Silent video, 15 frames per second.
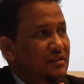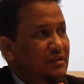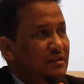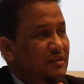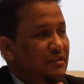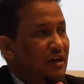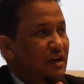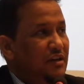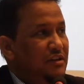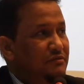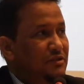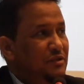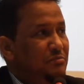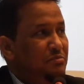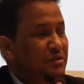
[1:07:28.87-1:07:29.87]
the
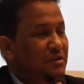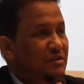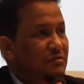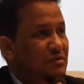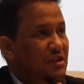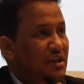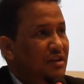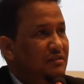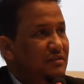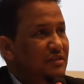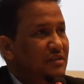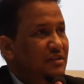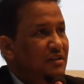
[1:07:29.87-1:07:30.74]
Hanafi opinion on that.